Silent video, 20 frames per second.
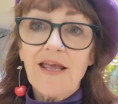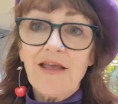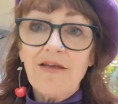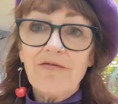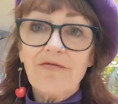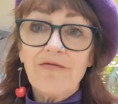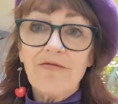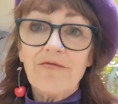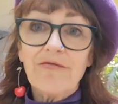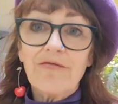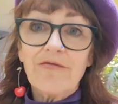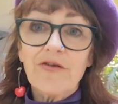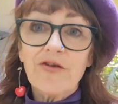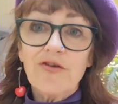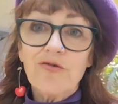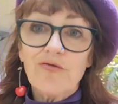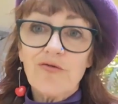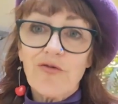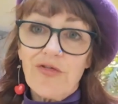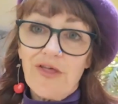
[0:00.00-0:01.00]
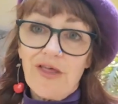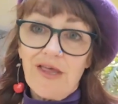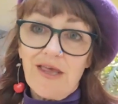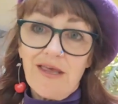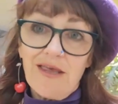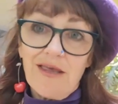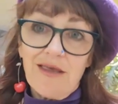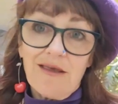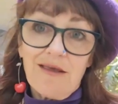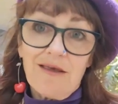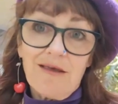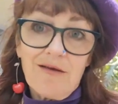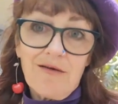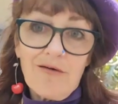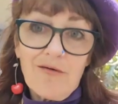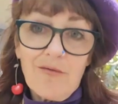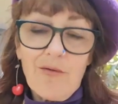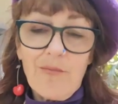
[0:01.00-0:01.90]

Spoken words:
if you're thinking